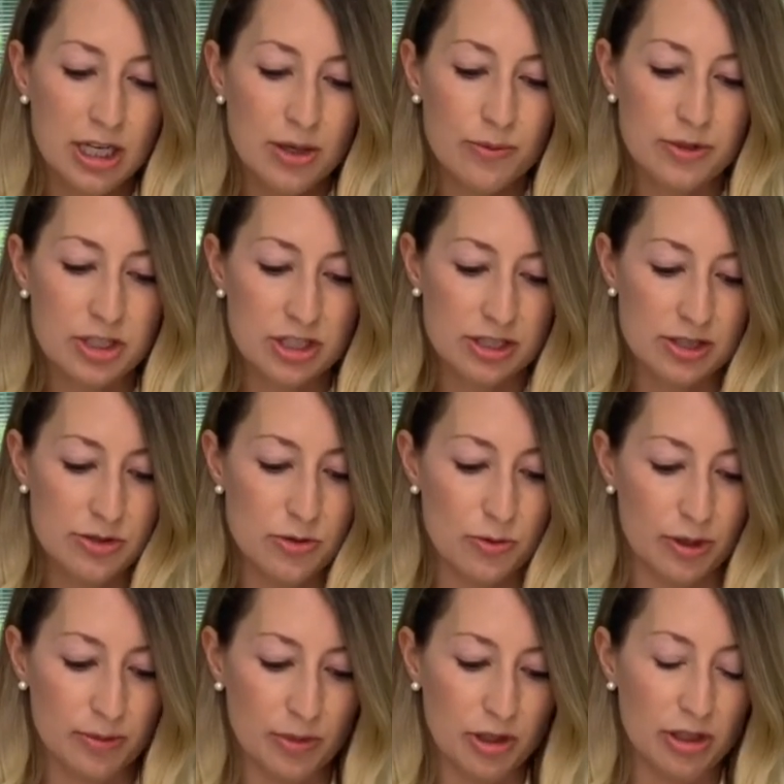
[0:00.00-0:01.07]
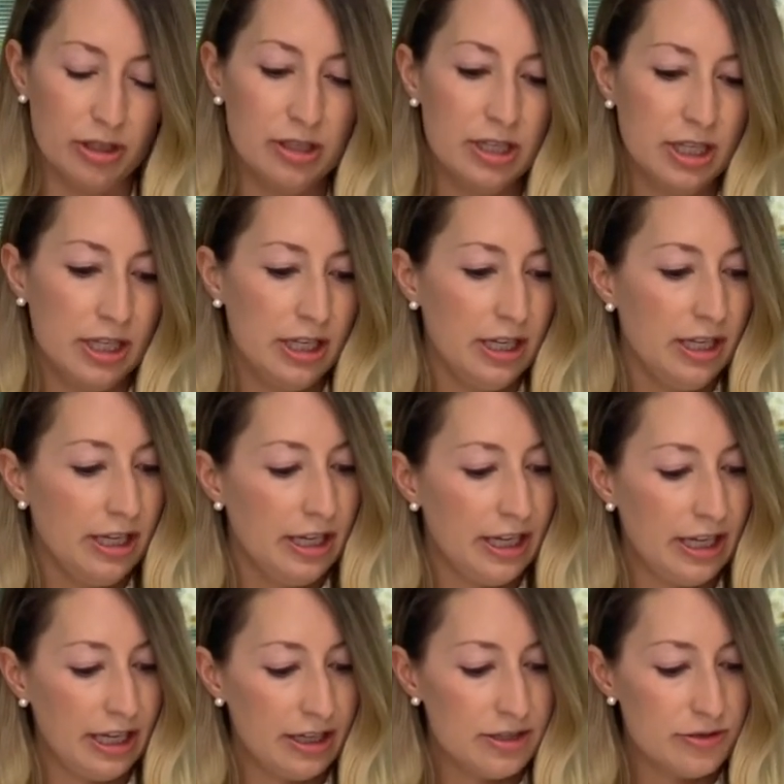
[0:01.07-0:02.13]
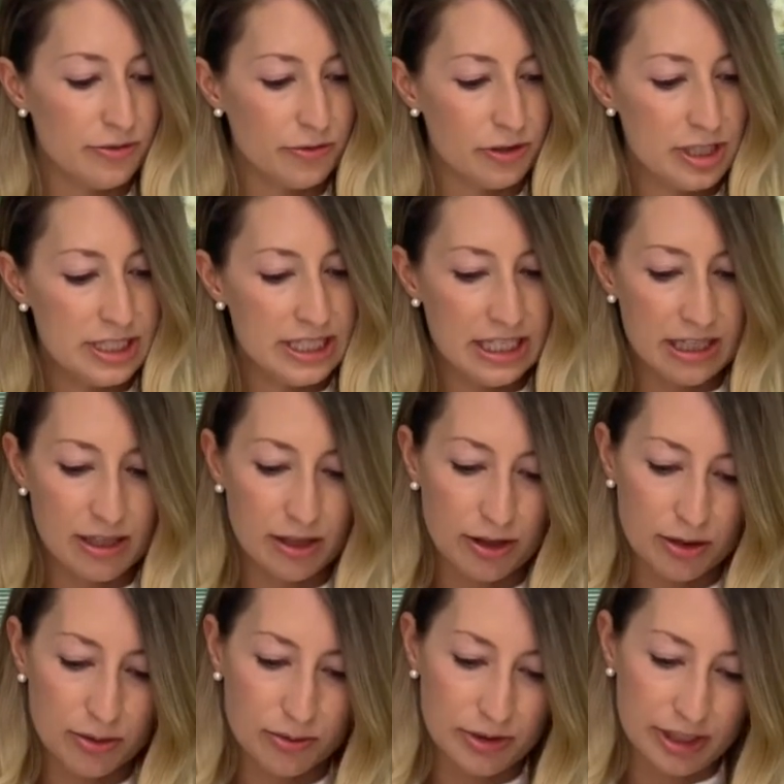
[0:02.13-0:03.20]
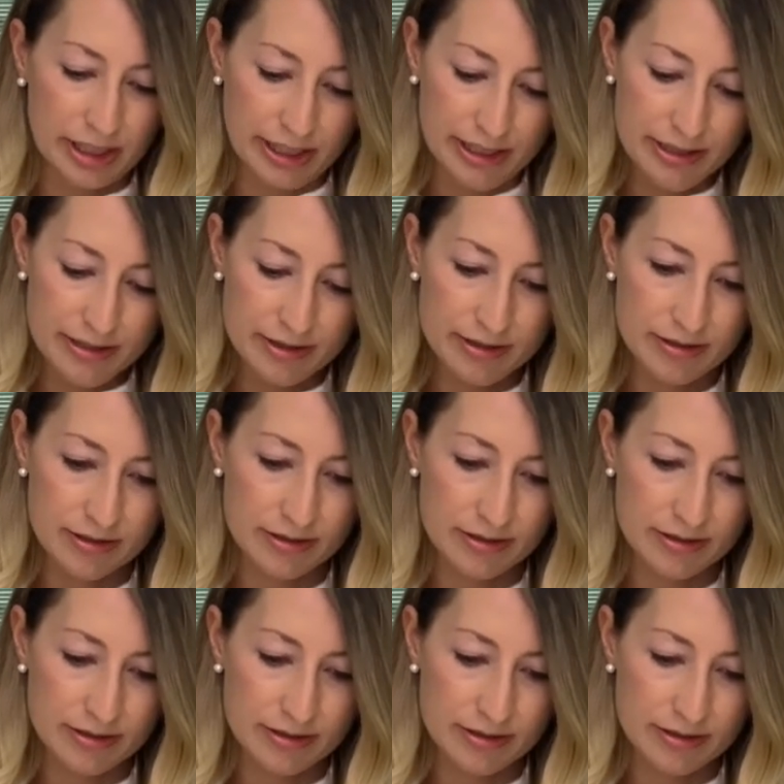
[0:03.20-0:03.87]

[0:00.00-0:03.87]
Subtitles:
which is normal, and free T3,